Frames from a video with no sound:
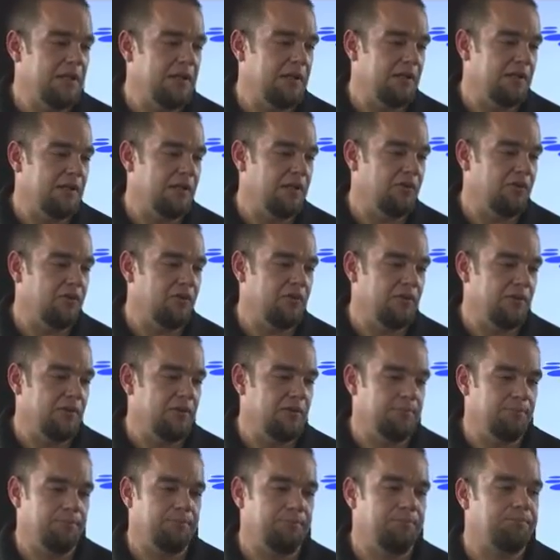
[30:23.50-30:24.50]
it's
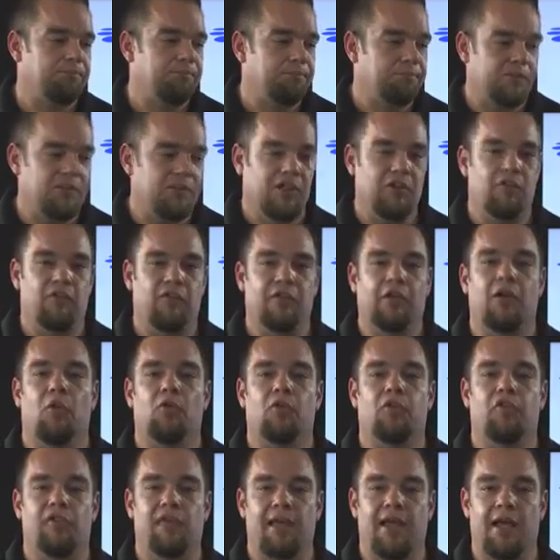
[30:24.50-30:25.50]
the
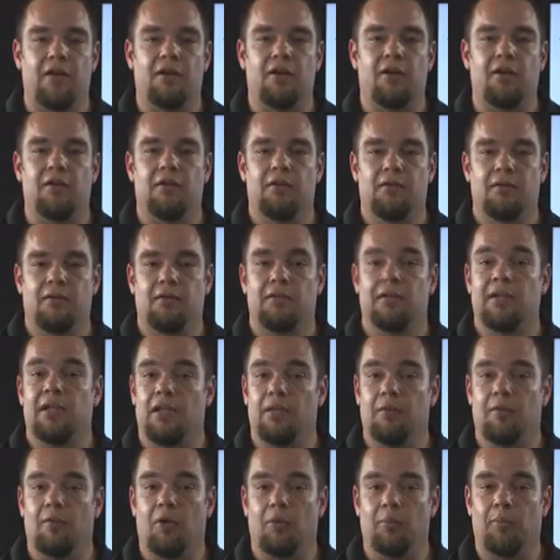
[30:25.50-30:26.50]
gold standard
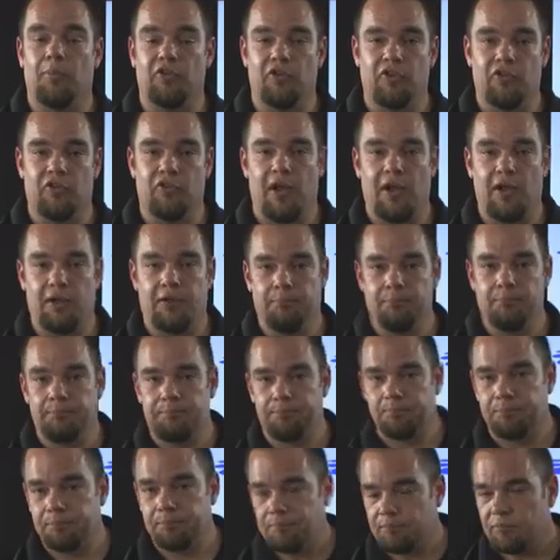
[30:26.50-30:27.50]
in mobile design.
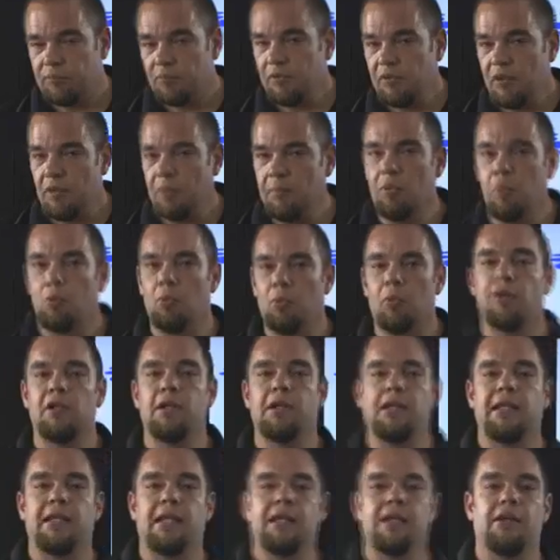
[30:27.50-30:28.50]
But we're
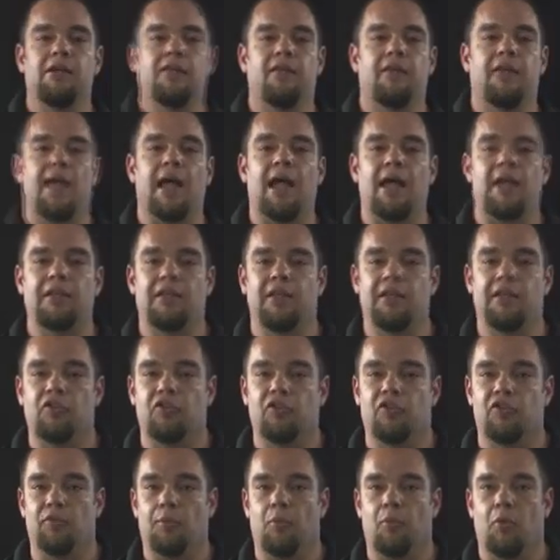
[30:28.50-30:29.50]
going to get into that
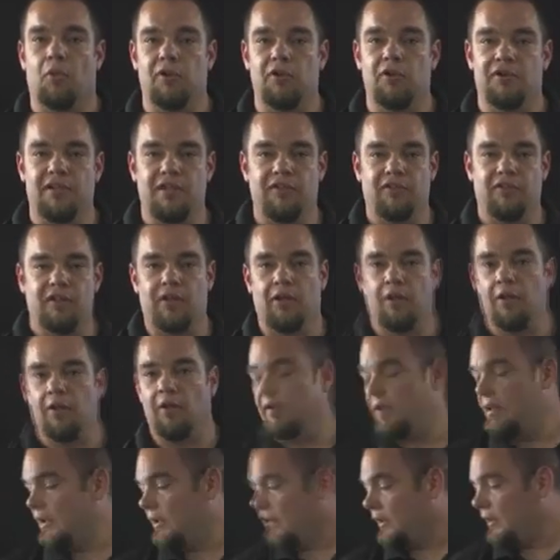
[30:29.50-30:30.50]
in some more
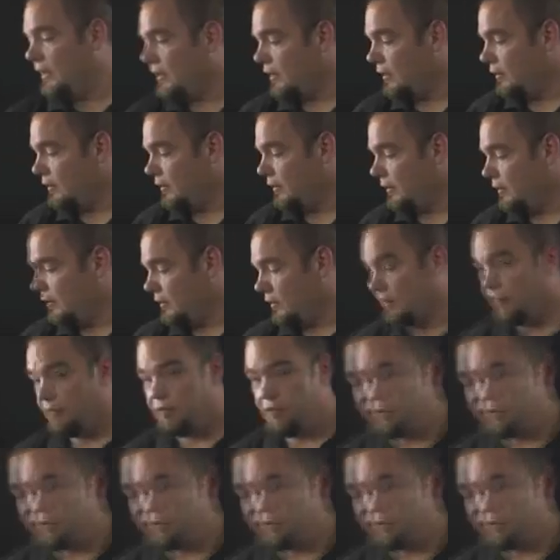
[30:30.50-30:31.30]
detail in a